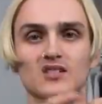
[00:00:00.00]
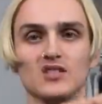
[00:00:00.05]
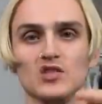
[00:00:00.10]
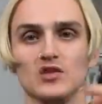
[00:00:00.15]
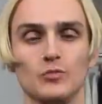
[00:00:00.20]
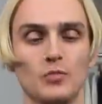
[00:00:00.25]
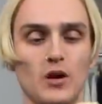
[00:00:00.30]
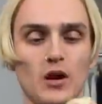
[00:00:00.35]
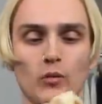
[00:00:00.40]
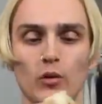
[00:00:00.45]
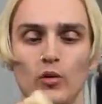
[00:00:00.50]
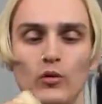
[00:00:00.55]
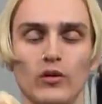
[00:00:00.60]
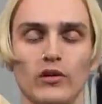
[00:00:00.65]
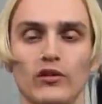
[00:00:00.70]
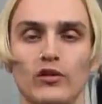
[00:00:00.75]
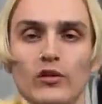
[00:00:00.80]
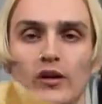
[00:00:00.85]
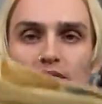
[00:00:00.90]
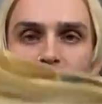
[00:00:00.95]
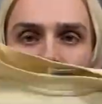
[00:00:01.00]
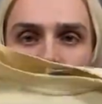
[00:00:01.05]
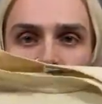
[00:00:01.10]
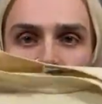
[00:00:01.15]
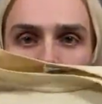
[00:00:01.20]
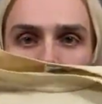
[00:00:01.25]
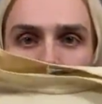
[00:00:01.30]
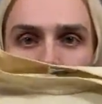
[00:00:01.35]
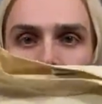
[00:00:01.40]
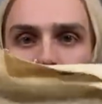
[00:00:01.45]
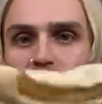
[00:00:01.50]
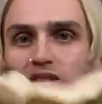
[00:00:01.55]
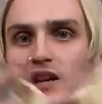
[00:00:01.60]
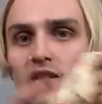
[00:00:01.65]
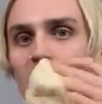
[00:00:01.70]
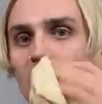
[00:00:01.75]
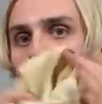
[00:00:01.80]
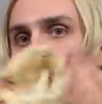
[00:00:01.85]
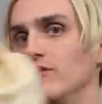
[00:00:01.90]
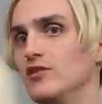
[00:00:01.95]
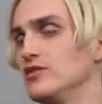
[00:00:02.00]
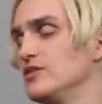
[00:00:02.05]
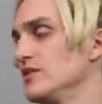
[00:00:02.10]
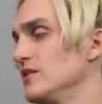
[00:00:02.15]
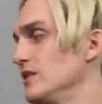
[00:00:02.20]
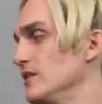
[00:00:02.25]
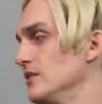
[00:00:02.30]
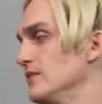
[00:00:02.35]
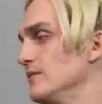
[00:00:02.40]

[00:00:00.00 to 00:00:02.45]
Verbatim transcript: is probably one of the craziest Korn tees I've ever seen.